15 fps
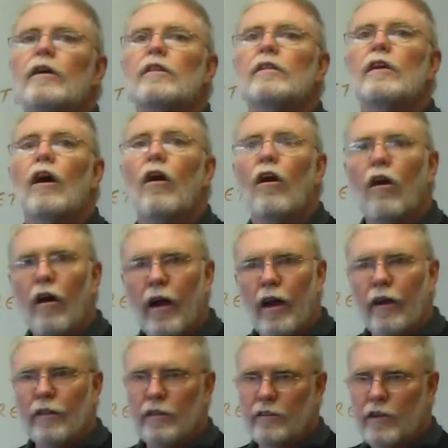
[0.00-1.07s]
the
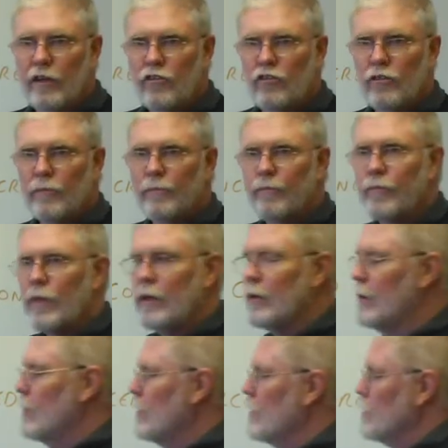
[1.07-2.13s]
higher the tension.
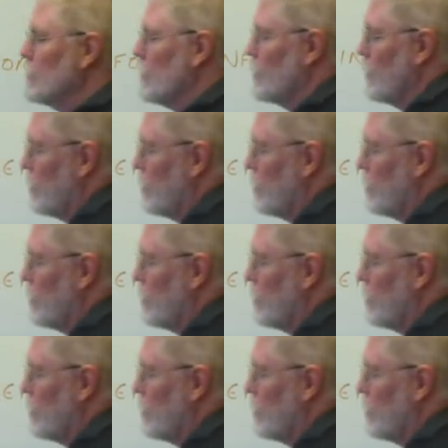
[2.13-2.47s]
So your